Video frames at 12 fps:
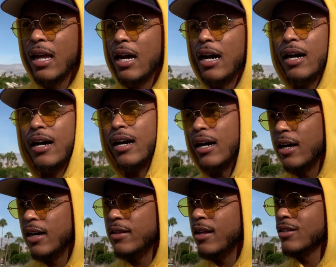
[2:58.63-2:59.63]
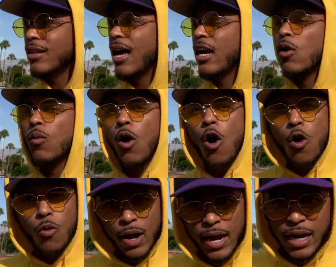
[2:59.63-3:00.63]
There's a lot of road
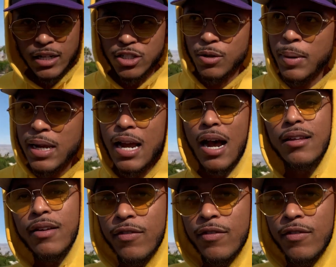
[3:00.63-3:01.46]
rage because of